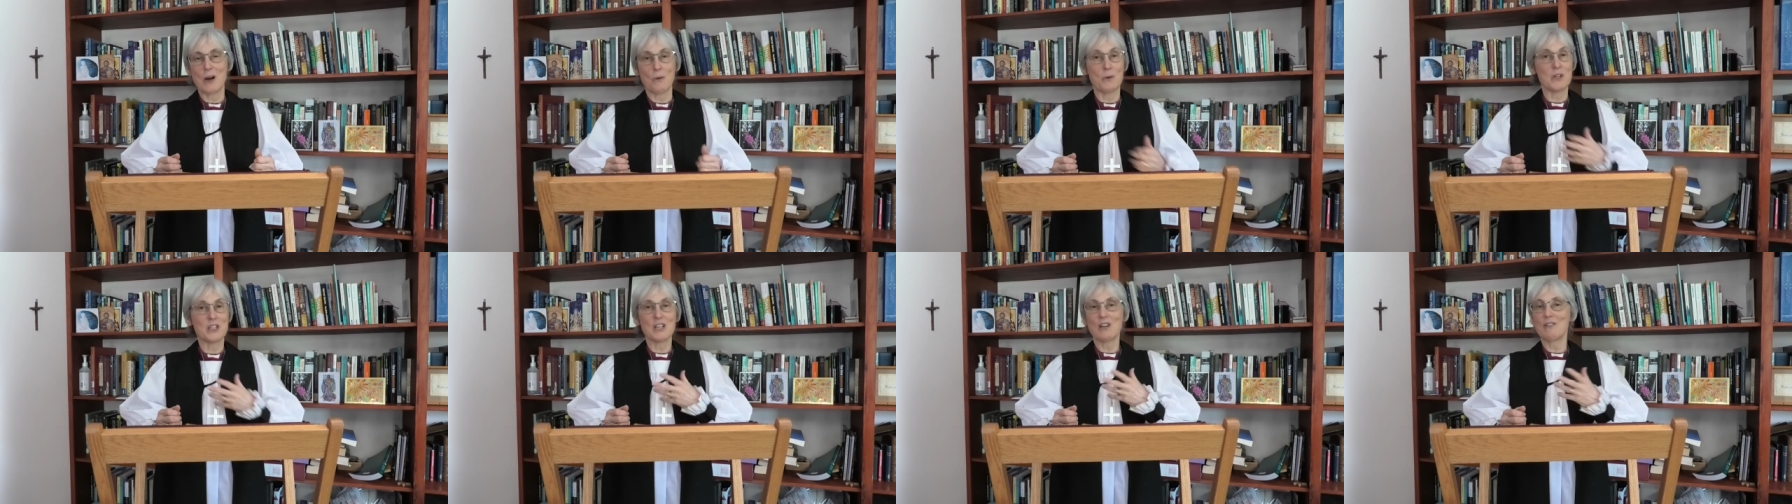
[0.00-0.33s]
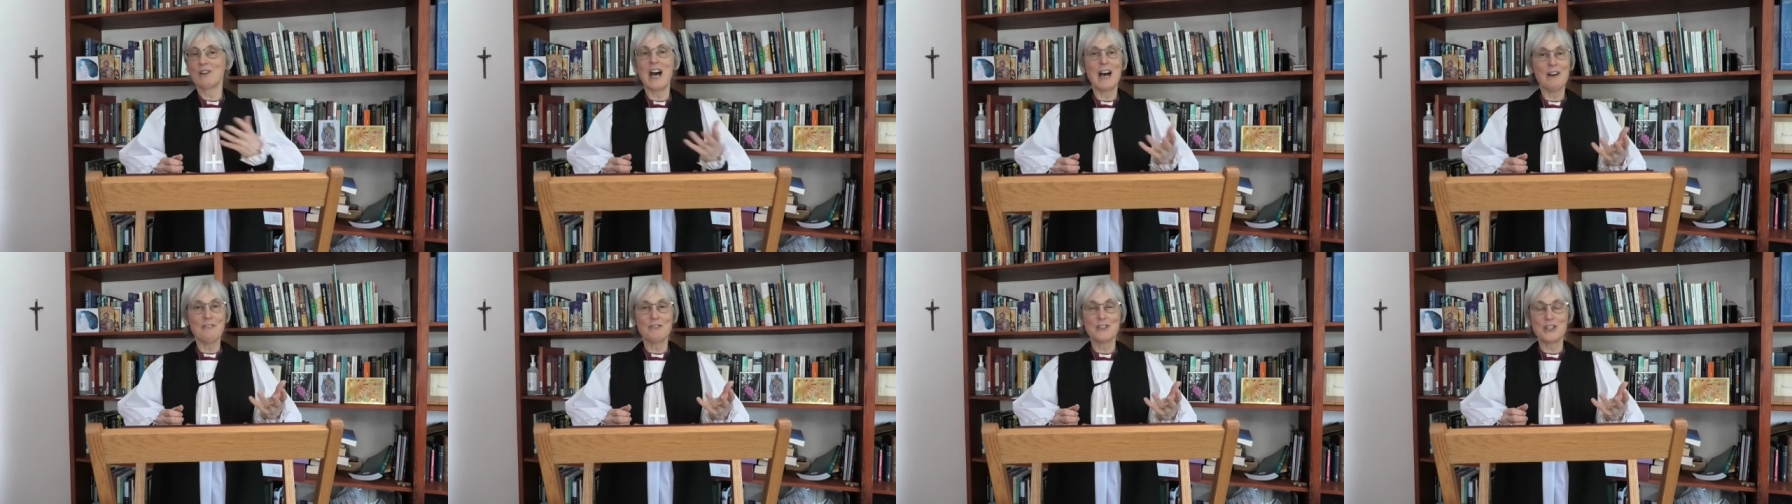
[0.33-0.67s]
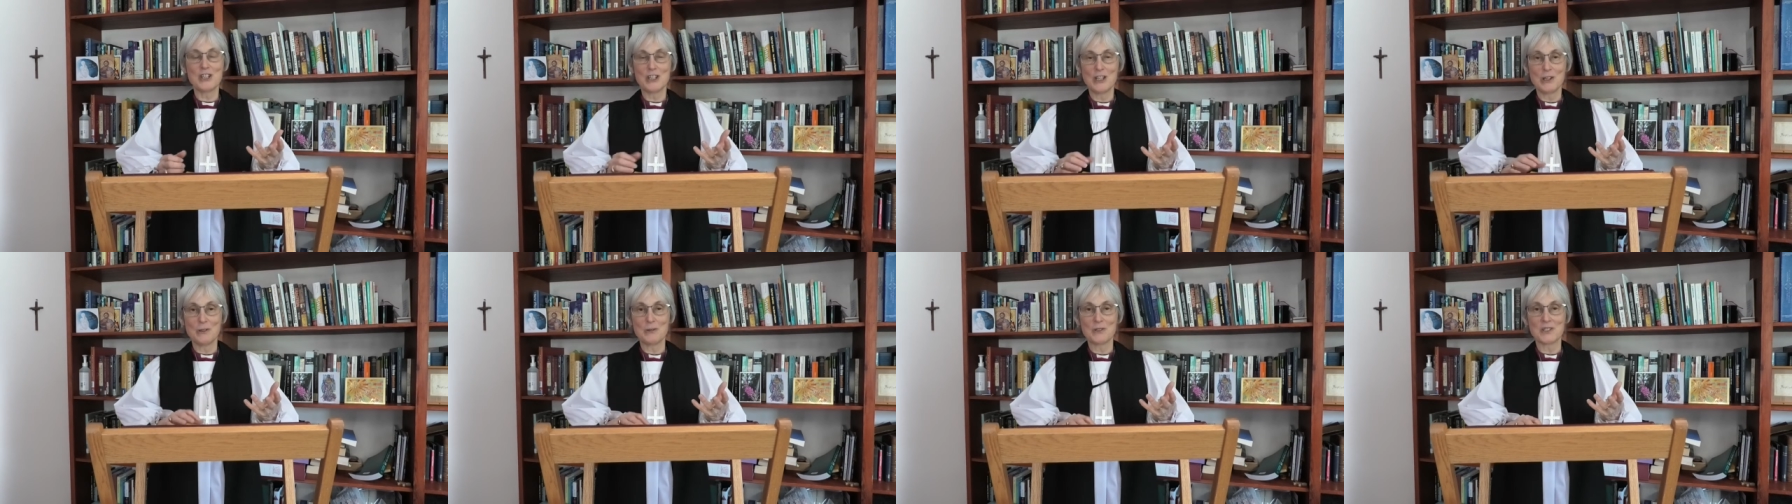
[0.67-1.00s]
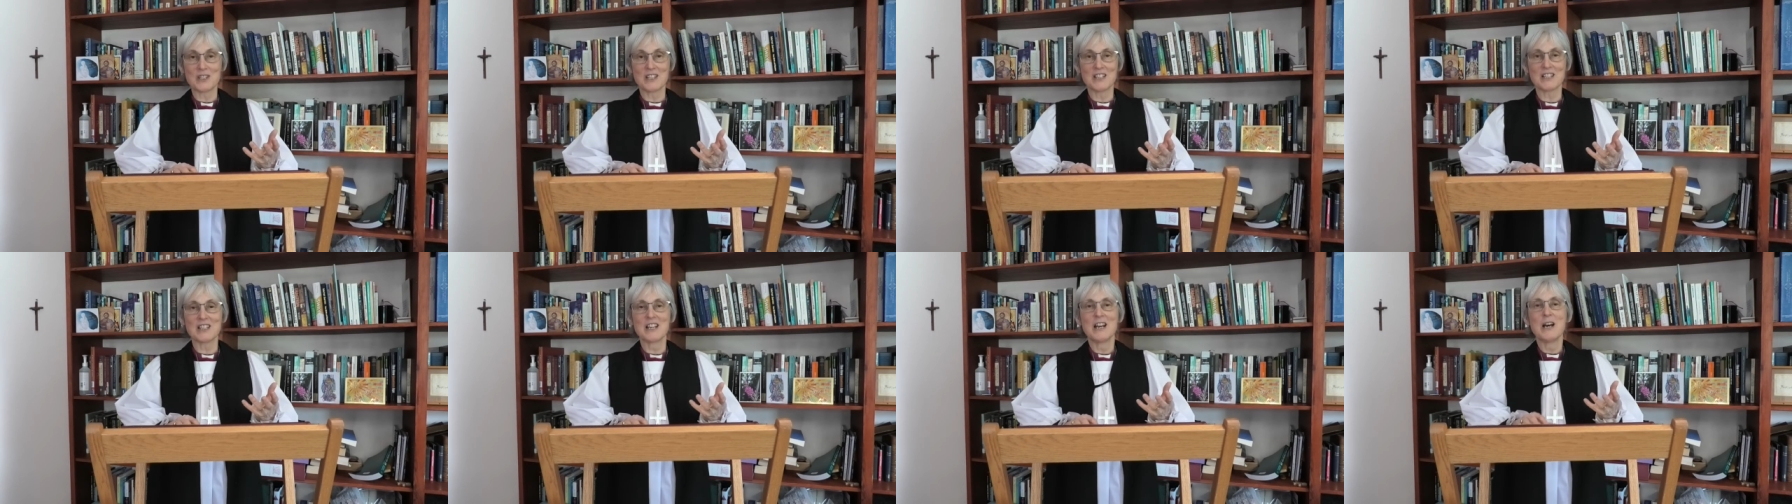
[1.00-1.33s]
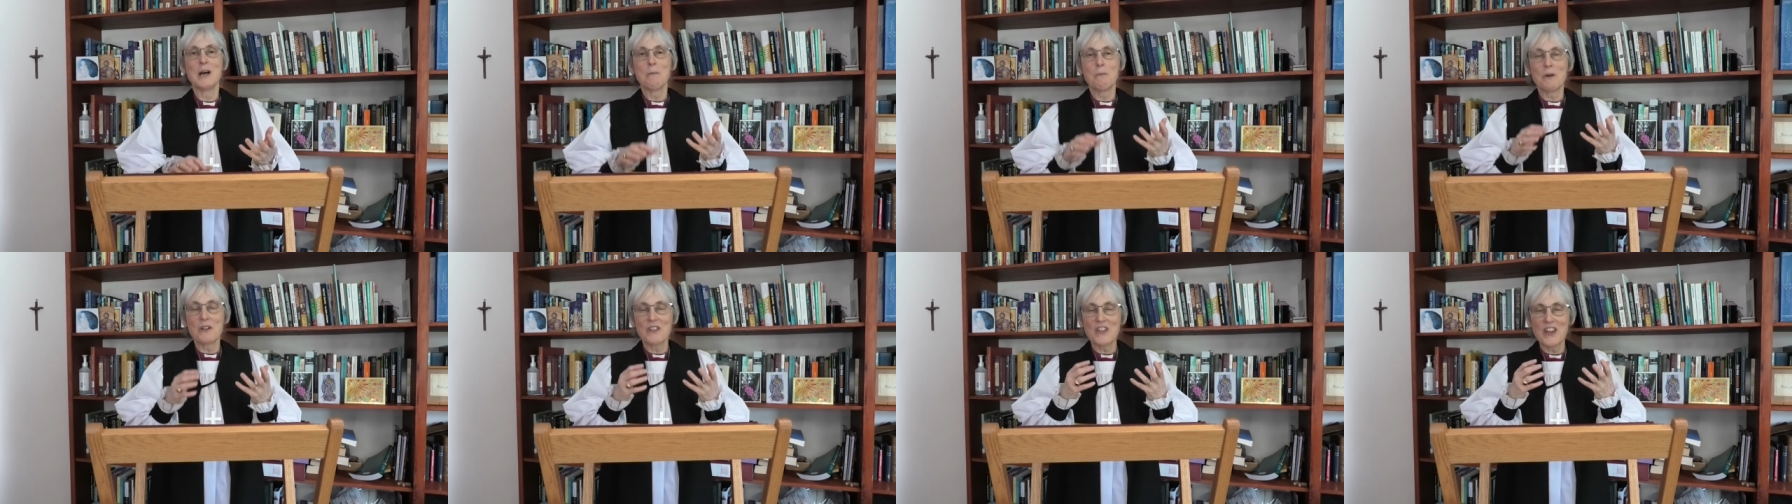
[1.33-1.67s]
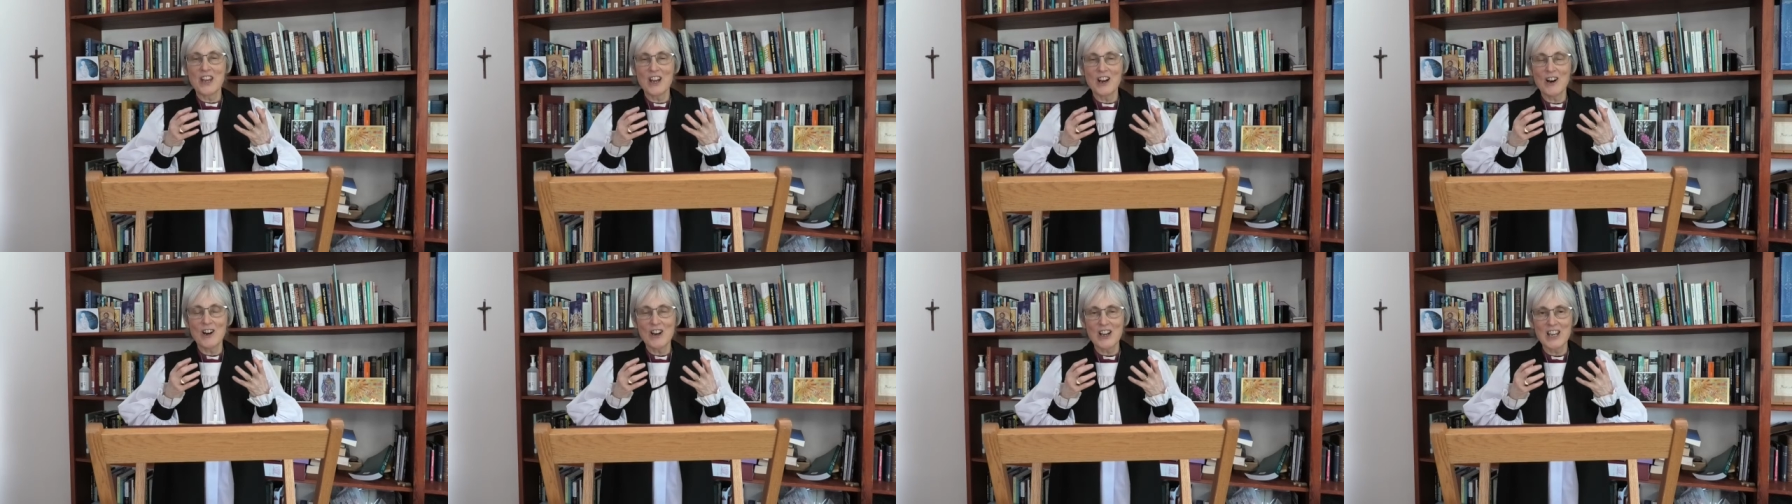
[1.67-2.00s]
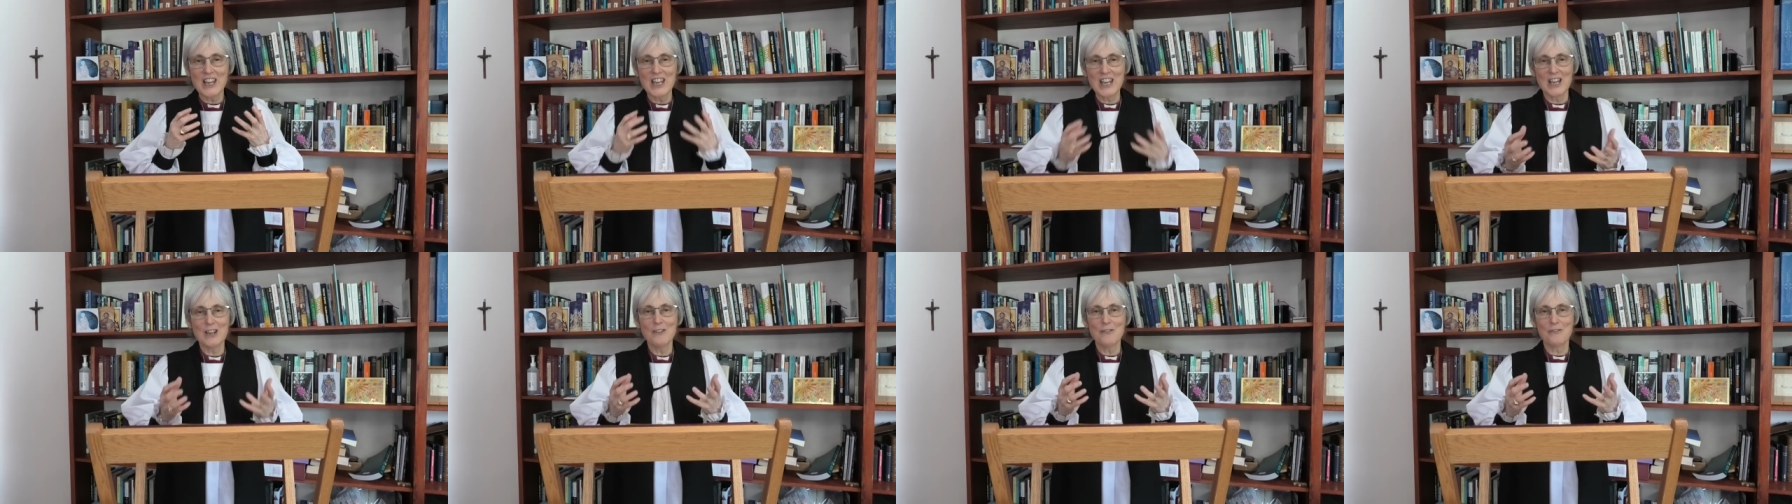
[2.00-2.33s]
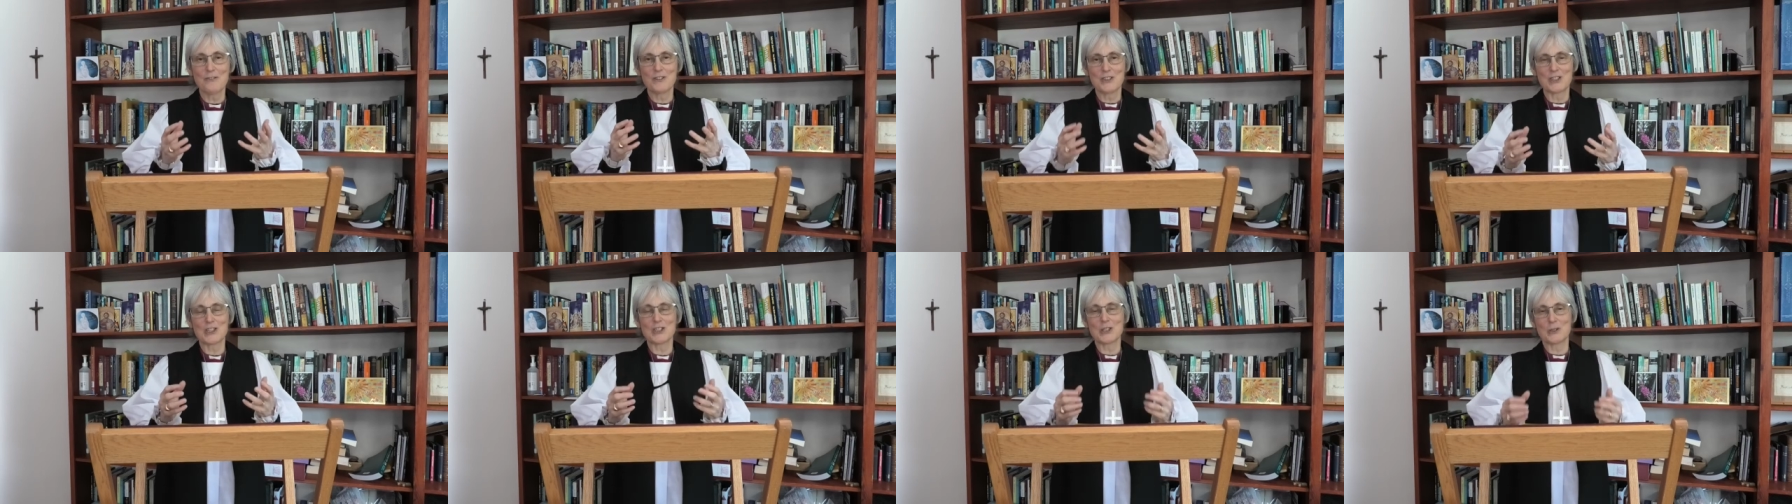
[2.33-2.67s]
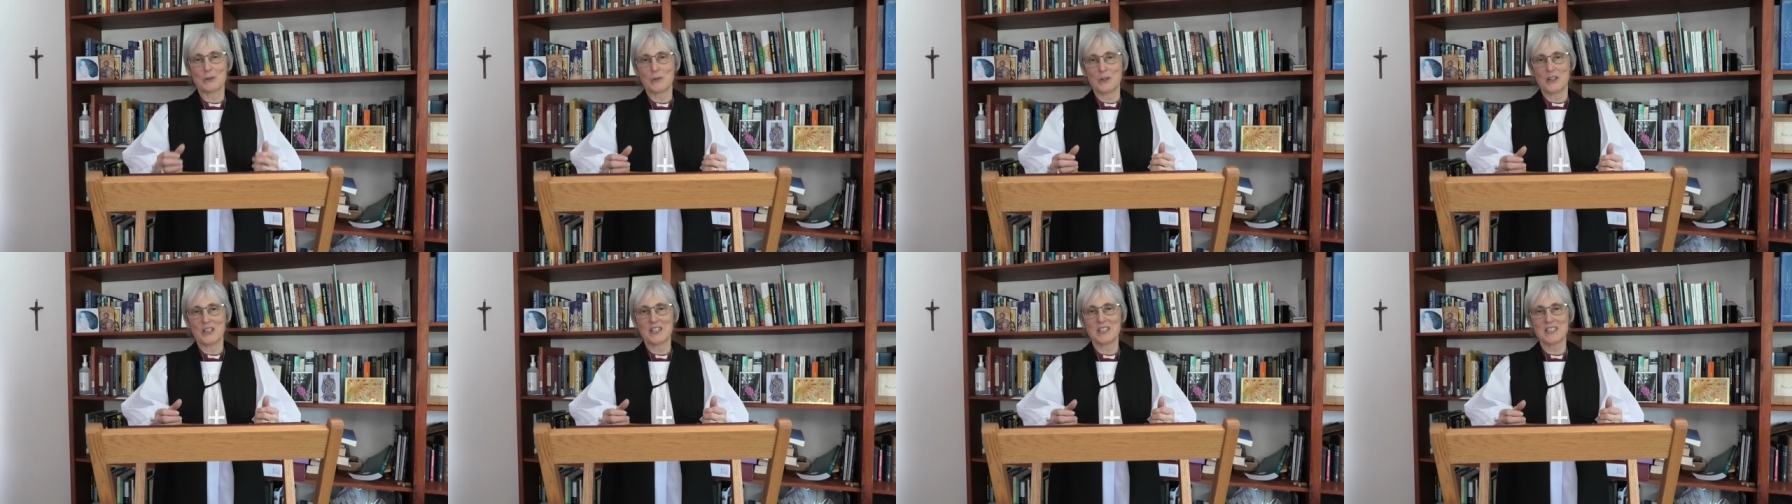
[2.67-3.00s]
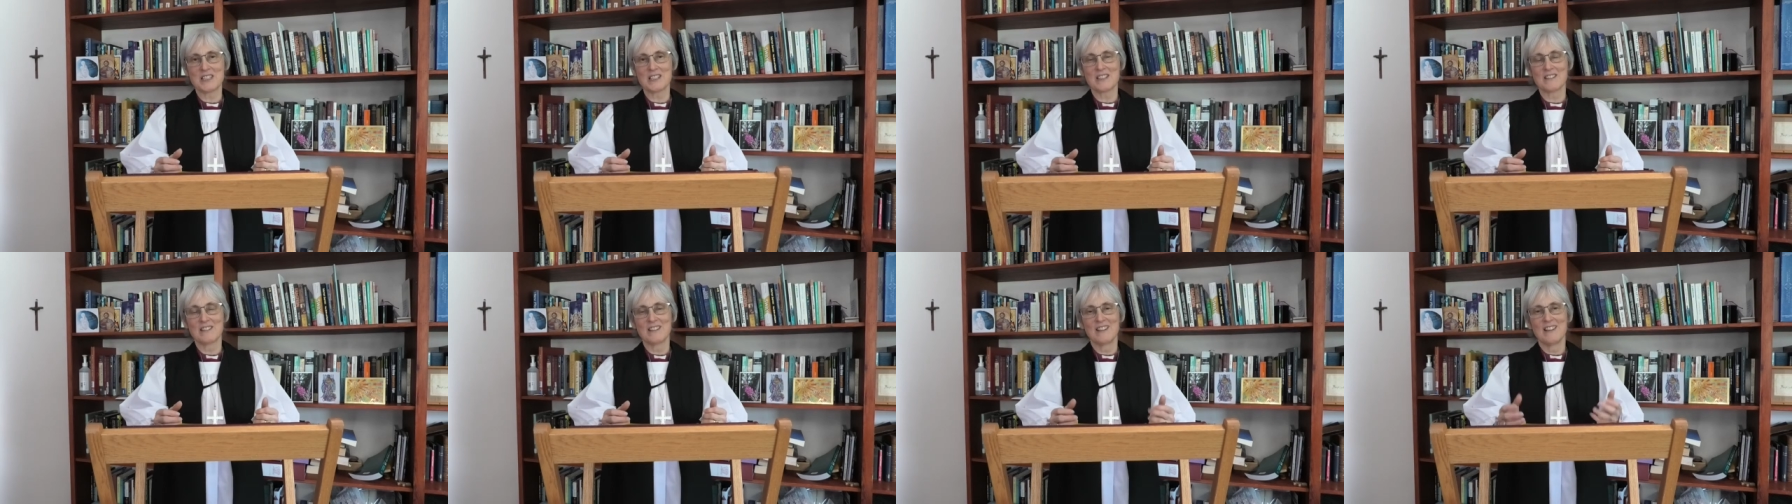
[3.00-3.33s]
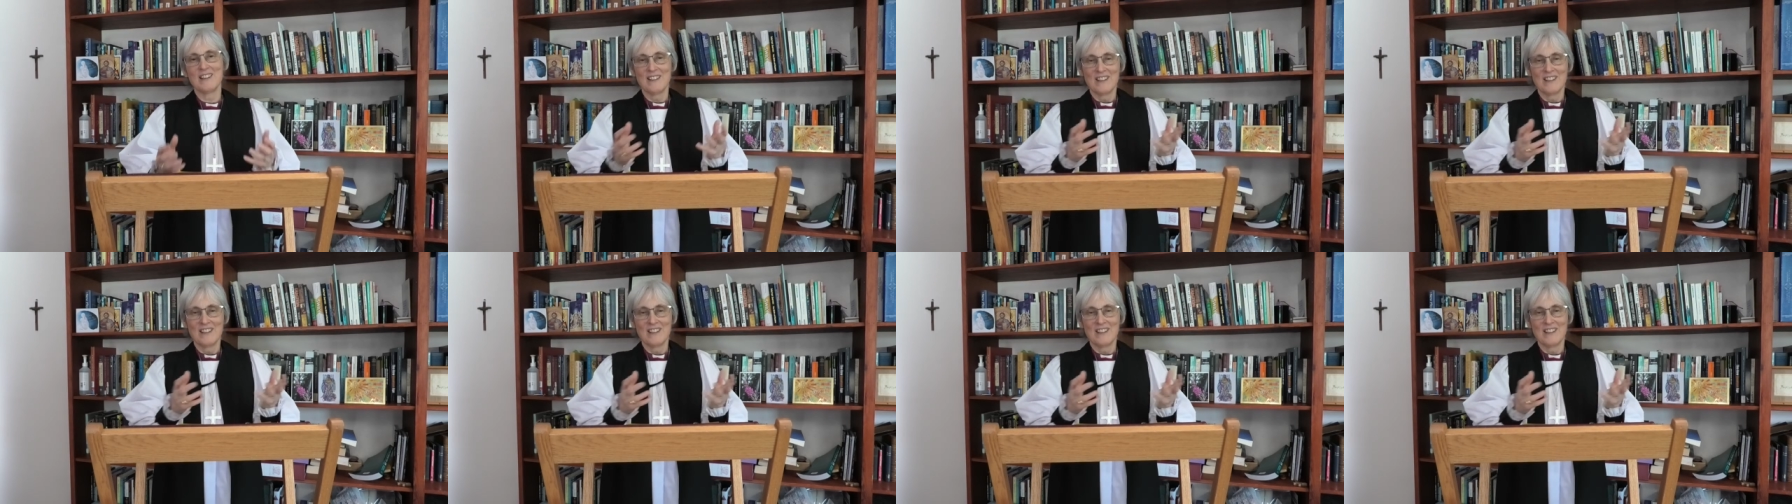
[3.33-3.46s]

We don't have to use it, but they are gifts to us